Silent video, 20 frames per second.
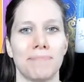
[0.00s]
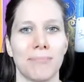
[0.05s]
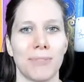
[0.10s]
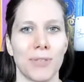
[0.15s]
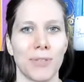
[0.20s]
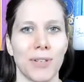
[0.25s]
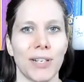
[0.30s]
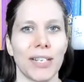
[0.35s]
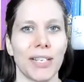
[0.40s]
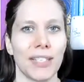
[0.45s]

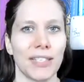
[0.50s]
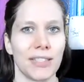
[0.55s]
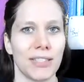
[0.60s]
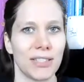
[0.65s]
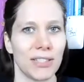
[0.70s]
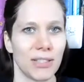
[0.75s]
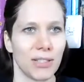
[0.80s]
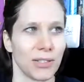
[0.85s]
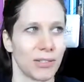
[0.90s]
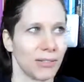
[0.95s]
trying
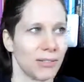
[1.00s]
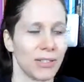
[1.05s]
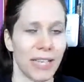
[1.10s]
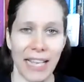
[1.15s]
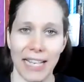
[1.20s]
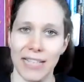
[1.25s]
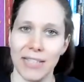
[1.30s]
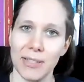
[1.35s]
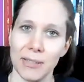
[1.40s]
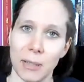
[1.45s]
to
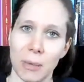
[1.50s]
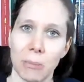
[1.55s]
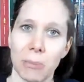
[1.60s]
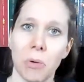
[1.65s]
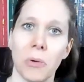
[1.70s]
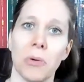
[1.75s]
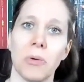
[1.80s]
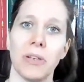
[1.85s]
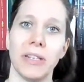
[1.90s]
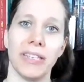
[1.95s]
get to the
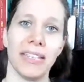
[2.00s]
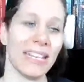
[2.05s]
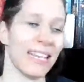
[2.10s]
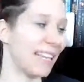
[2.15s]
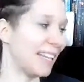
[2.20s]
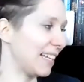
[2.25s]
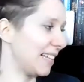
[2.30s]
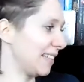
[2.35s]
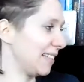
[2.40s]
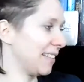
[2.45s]
point
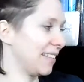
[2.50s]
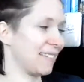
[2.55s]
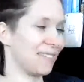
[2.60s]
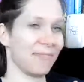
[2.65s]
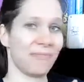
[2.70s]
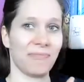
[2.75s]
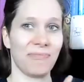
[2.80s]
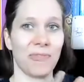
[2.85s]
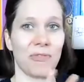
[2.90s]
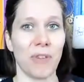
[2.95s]

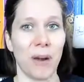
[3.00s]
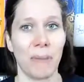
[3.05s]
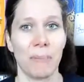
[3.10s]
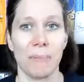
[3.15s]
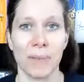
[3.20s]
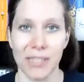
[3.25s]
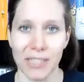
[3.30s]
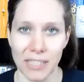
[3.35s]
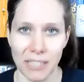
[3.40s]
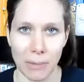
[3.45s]
and
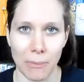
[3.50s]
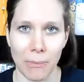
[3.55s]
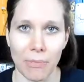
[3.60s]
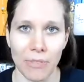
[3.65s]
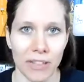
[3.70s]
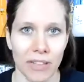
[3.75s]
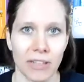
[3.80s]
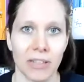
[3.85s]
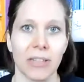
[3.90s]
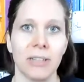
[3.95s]
wrapping
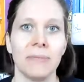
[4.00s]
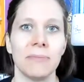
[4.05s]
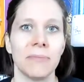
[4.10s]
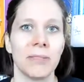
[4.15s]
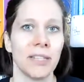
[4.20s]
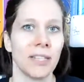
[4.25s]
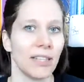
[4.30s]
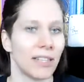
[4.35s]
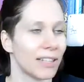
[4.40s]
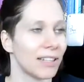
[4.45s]
something up.
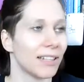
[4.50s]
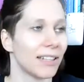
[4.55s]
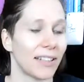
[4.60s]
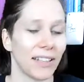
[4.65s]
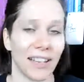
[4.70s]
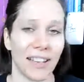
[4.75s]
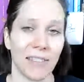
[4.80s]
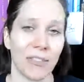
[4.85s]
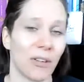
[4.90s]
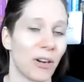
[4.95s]

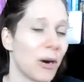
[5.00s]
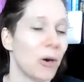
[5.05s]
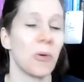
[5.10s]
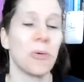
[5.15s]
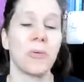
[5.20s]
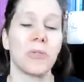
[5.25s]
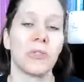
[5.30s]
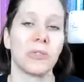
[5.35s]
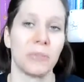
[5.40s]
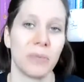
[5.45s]
I've
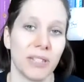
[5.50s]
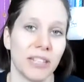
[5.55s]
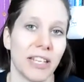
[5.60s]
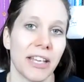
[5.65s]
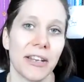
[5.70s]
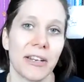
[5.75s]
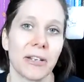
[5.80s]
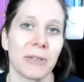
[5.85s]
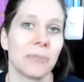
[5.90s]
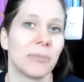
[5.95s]
always been
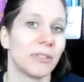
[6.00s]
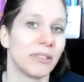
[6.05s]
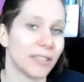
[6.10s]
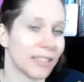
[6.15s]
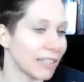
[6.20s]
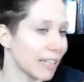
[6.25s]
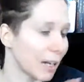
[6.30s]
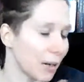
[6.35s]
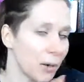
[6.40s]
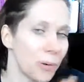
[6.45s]
terrible,
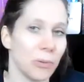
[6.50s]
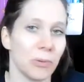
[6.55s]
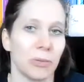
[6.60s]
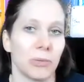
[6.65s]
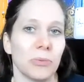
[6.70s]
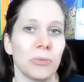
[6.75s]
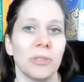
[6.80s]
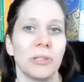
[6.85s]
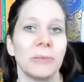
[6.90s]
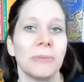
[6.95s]
and I
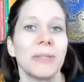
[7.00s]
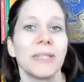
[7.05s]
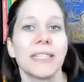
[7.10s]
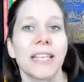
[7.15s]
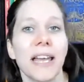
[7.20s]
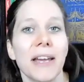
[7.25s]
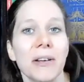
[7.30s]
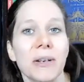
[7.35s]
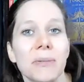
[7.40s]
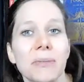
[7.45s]
always will be
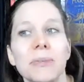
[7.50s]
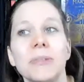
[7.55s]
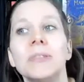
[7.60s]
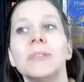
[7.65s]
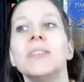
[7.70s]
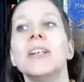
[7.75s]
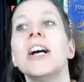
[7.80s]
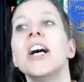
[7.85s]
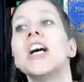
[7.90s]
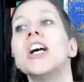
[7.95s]

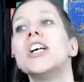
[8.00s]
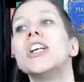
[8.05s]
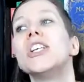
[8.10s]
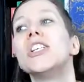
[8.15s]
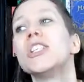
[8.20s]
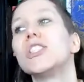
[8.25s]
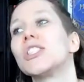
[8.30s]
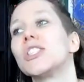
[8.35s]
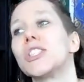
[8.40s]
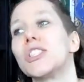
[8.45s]
terrible.
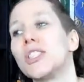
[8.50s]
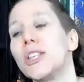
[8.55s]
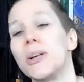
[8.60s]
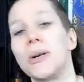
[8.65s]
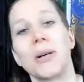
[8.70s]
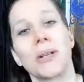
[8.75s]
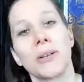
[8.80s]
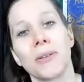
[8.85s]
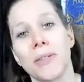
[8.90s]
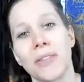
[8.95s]
So
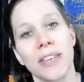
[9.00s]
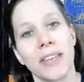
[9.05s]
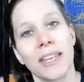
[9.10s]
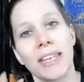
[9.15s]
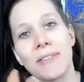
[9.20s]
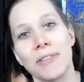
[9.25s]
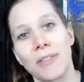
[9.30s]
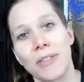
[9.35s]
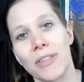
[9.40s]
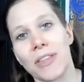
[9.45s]
I don't think
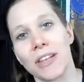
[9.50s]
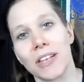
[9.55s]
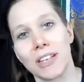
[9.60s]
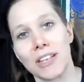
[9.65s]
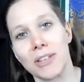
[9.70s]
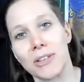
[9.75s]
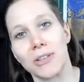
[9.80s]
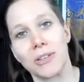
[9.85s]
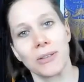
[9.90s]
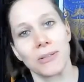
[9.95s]
even think
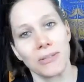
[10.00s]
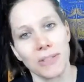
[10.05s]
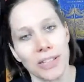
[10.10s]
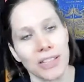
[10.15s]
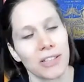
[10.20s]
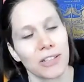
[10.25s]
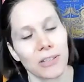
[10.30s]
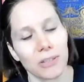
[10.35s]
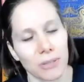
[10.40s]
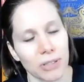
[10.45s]
YouTube
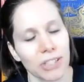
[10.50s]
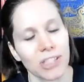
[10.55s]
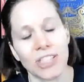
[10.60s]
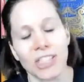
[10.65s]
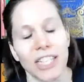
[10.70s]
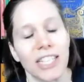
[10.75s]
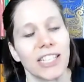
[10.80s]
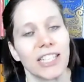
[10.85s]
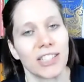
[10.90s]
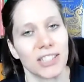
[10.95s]
videos will
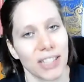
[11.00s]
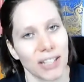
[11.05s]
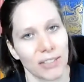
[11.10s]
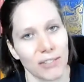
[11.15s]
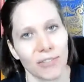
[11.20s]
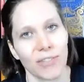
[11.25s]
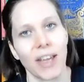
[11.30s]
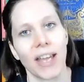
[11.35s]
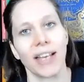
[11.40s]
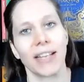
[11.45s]
change that
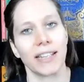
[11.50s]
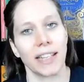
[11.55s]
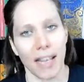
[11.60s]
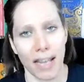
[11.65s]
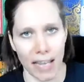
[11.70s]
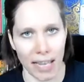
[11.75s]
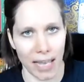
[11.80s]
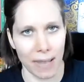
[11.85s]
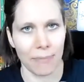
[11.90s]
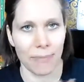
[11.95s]
fact.
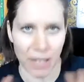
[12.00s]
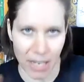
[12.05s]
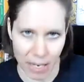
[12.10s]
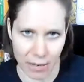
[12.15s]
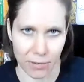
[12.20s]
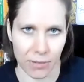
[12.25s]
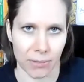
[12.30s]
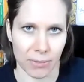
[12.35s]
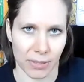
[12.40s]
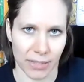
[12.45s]
I am
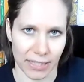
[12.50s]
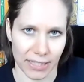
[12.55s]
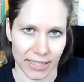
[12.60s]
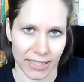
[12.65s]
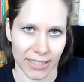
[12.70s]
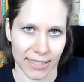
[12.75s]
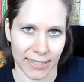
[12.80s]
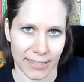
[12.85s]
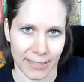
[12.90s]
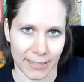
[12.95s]
terrible at
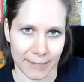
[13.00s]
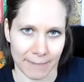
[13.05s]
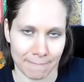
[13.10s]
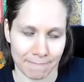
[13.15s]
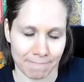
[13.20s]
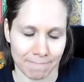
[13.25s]
this.